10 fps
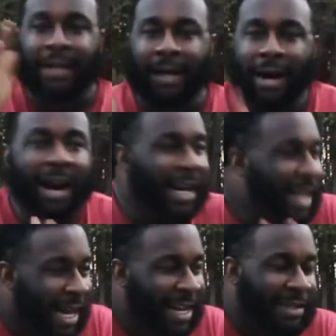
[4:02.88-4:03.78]
Alright
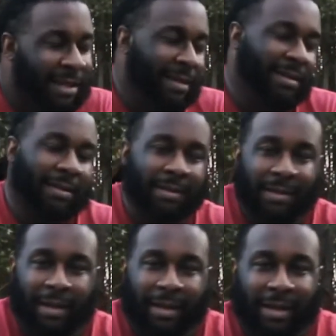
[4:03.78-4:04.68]
guys, I can
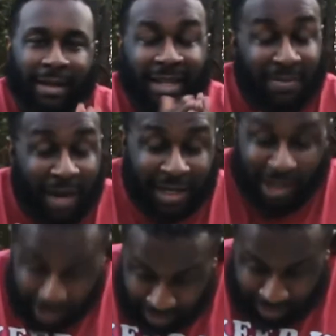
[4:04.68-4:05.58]
grab it. Nice. It's my
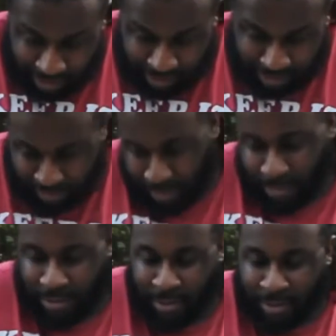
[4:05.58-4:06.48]
turn.
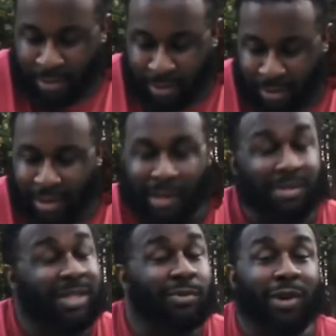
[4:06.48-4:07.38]

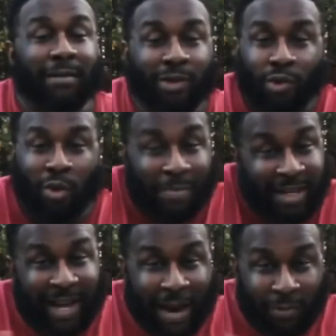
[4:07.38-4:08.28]
Let's see what I'll do.
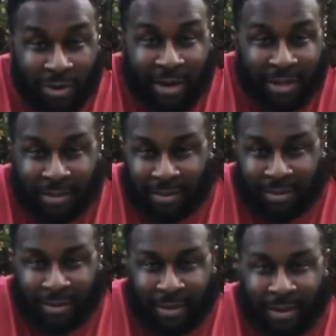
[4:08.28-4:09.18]
Kwame got 1.
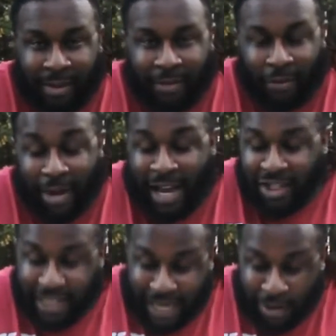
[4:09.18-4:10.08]
Well,
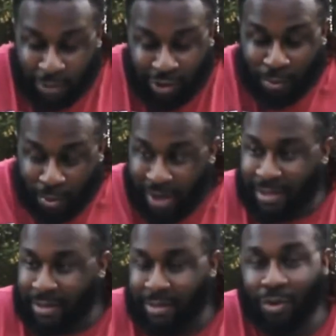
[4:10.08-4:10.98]
actually he got what, 2
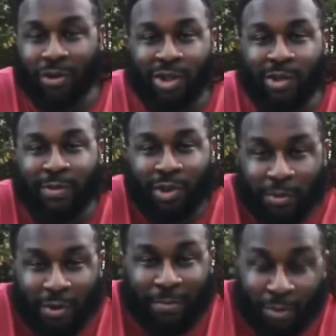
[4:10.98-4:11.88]
points? The oranges were 2
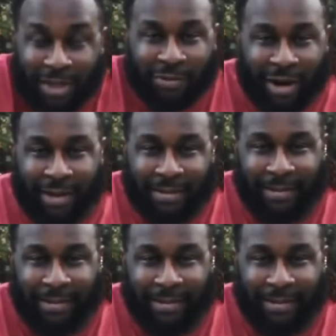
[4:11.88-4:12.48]
points, right?